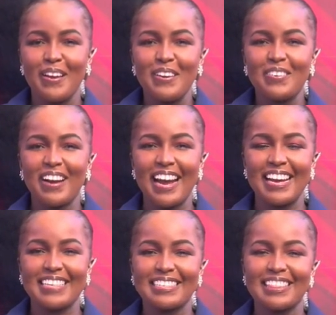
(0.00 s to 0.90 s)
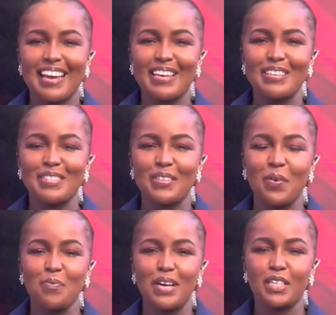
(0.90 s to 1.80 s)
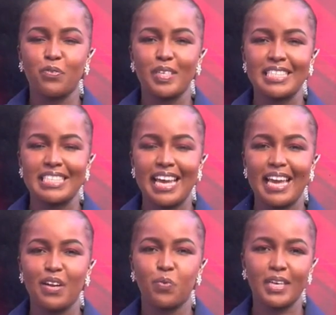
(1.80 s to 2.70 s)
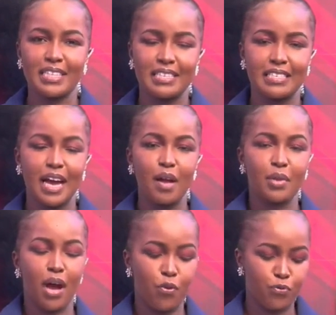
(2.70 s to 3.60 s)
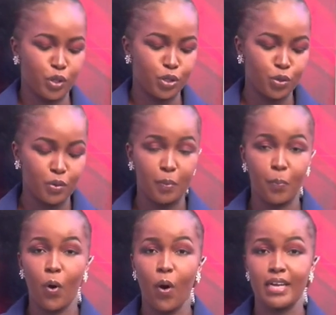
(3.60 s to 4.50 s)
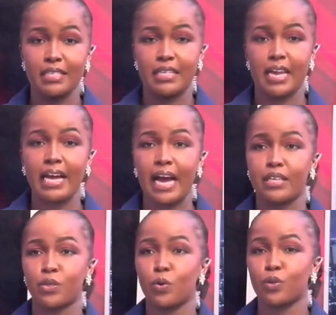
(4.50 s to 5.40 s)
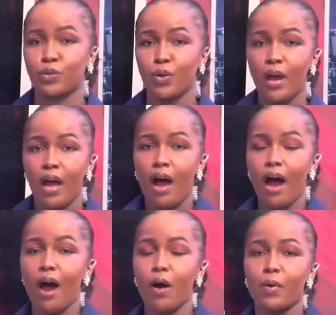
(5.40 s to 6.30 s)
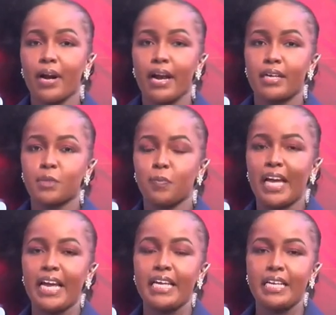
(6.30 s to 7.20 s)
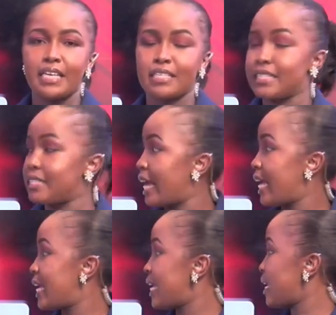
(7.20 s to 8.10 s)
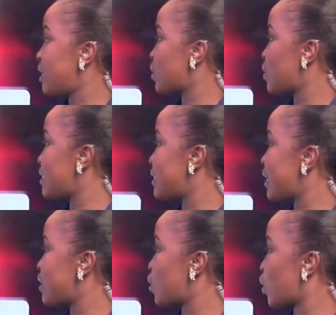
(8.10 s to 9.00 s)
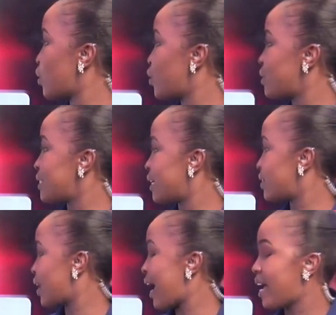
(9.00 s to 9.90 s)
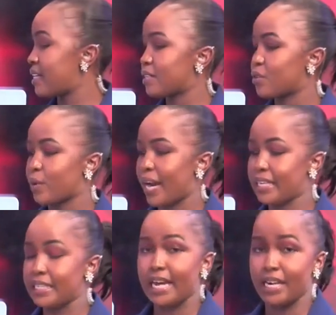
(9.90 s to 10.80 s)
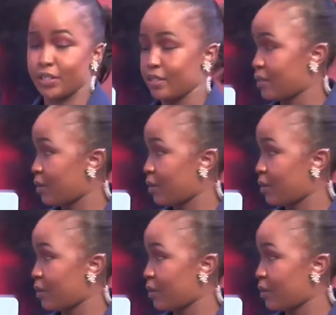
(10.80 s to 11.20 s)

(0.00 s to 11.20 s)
Right, thank you so much for staying with us. Time now for To The Point. And like I told you, our explainer today is on TikTok usage and regulations,